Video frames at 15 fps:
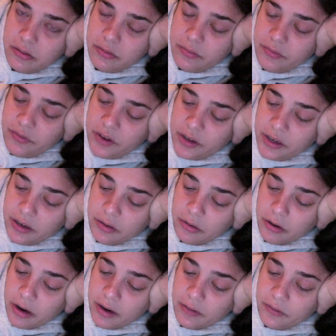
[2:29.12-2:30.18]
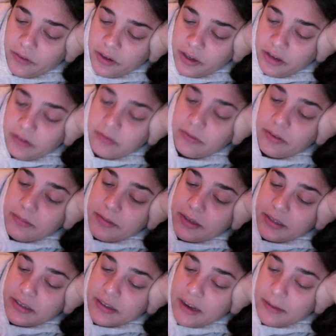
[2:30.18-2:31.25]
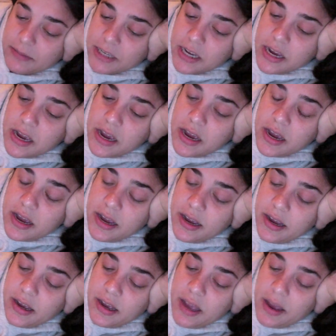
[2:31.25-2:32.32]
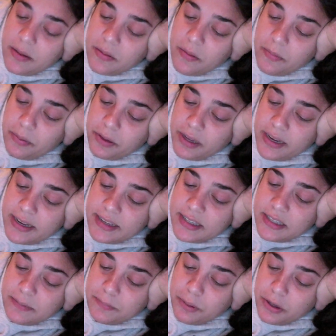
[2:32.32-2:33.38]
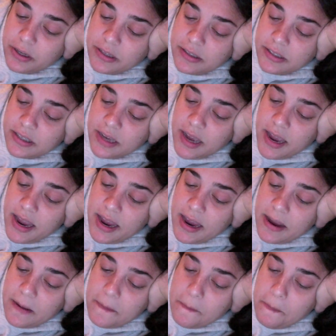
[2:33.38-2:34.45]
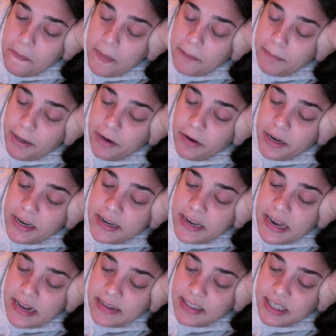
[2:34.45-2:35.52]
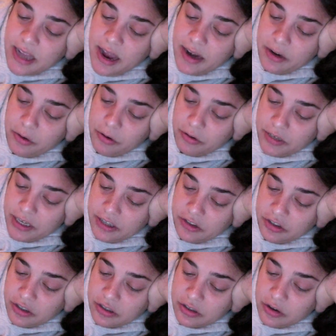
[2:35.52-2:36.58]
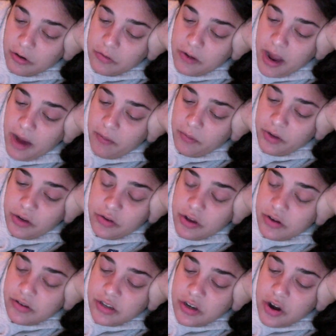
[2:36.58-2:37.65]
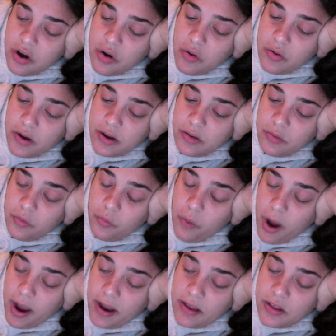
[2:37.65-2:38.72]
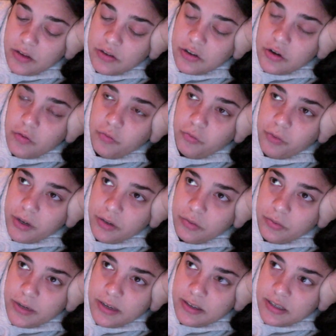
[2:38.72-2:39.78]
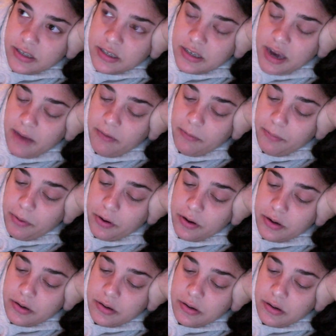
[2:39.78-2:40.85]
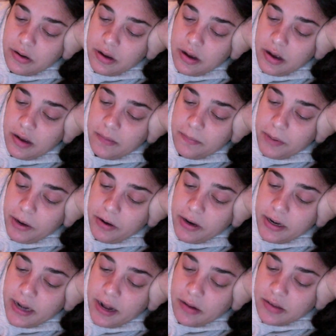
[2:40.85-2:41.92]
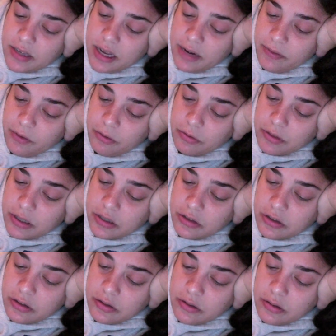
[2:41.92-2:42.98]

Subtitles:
Fuck you, Greg. Fuck you a million times. And please put a period inside a quotation. There's no way, there's no real reason to ever put a period outside of a quotation.